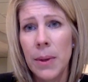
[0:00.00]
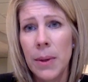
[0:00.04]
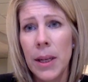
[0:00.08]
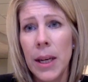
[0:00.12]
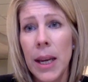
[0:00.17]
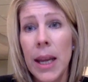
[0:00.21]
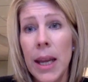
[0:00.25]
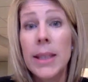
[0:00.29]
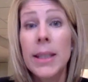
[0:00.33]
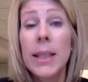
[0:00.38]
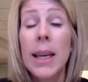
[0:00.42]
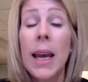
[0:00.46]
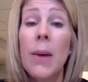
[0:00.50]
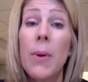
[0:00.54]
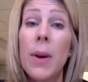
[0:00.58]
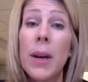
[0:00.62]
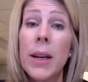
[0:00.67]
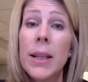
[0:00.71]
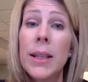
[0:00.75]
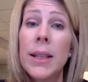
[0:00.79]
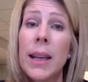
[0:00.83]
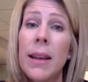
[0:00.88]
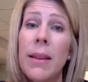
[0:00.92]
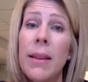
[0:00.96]
But Nancy, I want
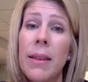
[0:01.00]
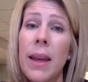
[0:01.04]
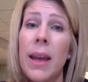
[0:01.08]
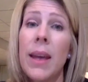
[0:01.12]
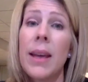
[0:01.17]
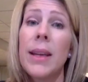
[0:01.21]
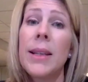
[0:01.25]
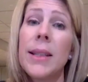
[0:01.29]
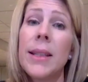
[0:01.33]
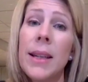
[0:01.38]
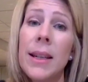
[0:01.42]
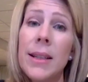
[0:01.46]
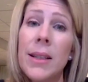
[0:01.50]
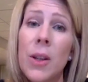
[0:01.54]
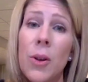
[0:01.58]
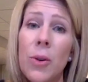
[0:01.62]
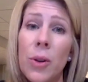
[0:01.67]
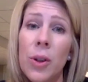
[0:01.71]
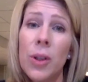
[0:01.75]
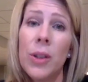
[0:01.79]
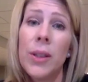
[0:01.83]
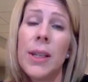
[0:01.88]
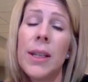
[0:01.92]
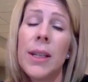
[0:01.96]
to say thanks, and it's so
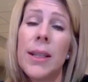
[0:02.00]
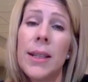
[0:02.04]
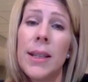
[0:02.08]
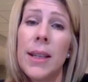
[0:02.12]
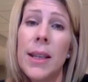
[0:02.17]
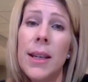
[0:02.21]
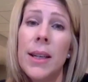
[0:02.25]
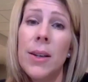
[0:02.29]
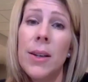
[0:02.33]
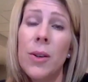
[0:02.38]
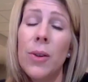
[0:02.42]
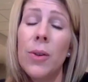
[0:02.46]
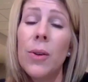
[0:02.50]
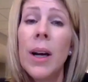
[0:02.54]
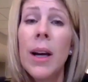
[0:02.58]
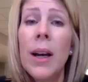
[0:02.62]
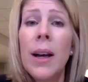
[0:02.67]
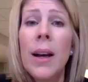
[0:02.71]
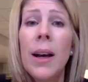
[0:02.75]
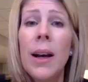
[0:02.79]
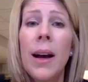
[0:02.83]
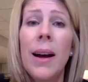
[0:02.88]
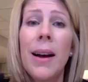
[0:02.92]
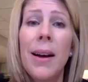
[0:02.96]
good to see you.
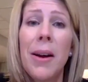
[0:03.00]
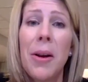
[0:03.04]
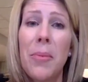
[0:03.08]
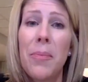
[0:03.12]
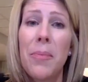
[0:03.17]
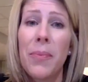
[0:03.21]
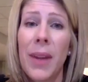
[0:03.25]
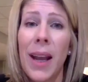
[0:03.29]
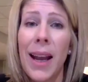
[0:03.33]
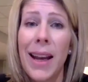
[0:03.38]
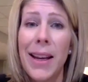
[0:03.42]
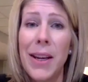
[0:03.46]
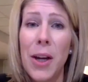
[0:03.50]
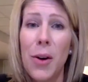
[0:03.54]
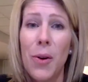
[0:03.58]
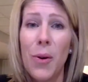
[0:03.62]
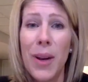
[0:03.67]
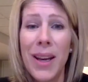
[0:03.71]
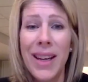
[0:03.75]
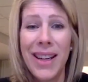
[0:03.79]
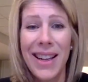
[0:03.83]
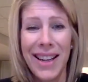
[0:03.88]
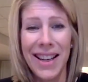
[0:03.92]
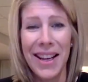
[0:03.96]
I know
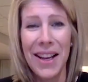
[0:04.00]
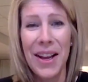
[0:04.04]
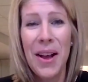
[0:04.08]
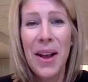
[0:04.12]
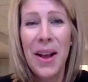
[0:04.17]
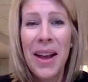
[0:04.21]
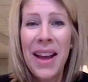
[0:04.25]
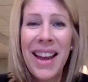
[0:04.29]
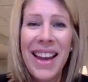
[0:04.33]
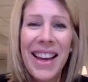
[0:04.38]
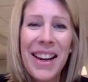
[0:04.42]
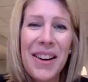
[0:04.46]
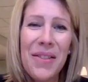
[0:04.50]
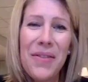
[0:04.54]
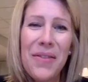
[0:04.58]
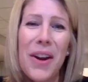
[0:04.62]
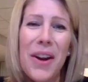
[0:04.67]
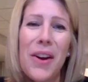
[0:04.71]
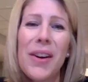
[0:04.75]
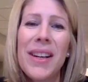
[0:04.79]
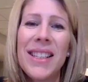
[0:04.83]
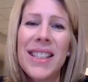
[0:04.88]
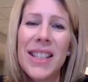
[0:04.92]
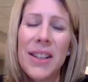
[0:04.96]
in a
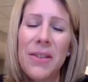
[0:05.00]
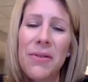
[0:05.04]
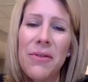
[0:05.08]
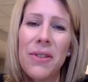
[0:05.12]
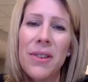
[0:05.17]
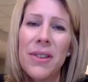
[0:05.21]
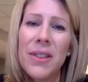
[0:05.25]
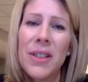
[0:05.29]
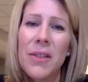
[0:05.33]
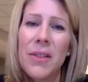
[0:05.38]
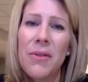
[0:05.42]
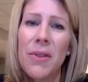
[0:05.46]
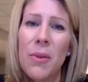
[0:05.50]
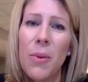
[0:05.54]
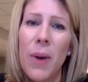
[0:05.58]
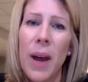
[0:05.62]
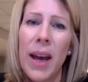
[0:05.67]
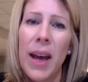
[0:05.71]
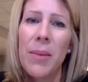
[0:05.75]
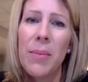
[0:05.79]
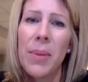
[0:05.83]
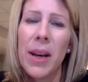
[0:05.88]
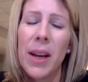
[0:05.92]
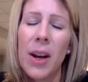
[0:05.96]
very different
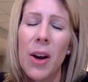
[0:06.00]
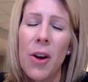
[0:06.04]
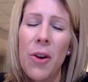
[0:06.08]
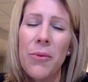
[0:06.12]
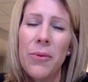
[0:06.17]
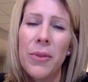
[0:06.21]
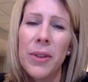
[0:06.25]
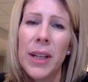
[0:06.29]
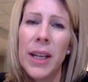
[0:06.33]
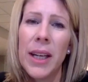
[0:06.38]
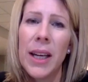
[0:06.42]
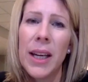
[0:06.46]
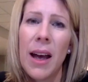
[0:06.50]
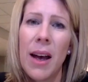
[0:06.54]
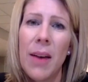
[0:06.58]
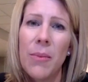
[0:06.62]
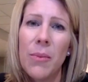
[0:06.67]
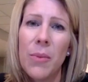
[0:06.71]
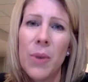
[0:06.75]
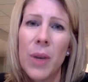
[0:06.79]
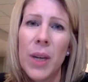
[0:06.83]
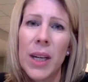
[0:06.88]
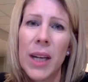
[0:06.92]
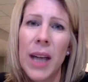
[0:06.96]
way, but hopefully
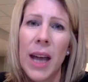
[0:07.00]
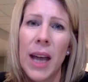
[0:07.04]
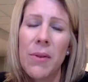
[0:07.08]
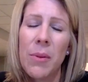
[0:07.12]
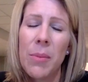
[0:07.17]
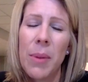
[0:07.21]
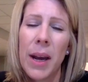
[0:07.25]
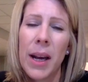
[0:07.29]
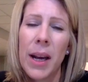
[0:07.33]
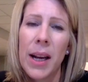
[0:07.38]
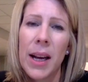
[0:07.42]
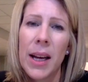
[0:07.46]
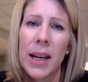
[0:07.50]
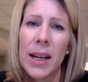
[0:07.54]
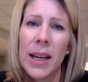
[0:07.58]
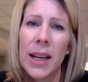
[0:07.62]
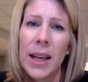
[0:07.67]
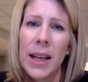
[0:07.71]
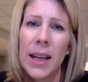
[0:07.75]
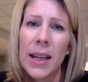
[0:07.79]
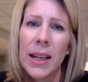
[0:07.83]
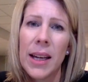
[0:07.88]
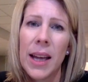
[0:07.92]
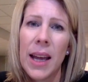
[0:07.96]
we can have you back on
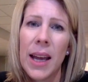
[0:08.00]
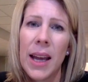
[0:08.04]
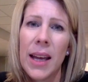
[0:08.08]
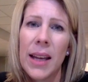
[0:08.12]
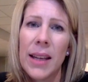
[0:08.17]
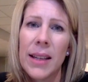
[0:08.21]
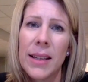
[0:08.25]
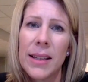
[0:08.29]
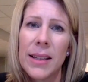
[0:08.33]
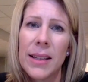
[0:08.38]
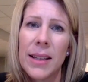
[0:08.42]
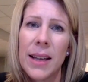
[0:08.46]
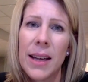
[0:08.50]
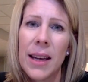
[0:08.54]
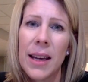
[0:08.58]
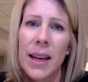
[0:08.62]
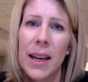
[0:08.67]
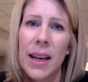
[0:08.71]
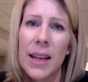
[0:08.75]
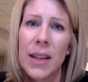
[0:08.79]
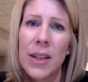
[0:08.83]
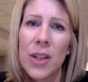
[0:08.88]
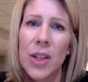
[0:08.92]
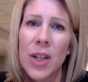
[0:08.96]
again
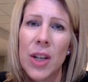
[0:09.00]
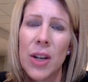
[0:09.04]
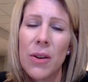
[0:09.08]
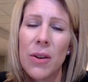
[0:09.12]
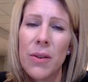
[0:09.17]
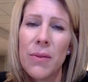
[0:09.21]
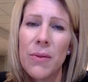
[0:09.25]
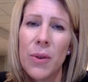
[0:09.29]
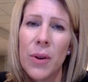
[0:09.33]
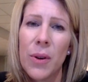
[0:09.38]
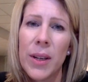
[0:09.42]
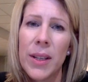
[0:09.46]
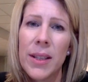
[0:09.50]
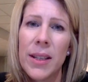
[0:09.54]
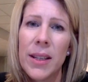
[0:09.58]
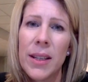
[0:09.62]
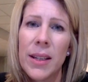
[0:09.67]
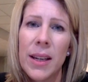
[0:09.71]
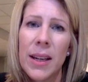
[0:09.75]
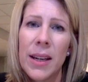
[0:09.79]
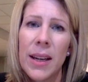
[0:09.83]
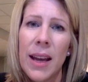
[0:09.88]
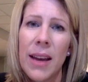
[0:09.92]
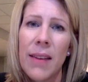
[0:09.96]
and share your voice
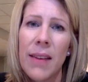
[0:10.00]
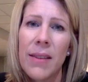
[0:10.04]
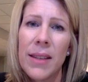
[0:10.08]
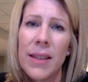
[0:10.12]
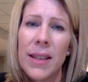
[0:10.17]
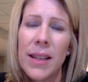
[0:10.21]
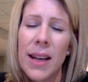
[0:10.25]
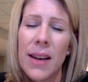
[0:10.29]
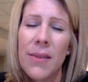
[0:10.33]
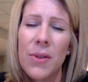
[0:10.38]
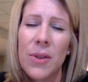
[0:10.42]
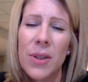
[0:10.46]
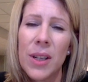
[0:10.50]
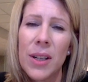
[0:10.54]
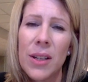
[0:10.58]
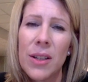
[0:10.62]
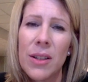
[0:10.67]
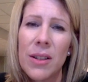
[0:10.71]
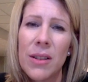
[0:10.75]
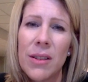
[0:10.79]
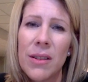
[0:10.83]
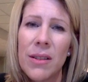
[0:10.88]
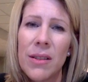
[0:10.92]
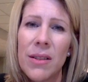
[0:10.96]
and have these
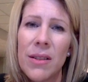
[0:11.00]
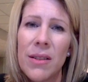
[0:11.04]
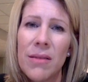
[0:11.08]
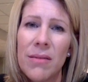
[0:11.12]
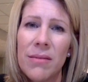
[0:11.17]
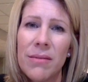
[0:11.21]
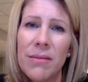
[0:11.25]
conversations.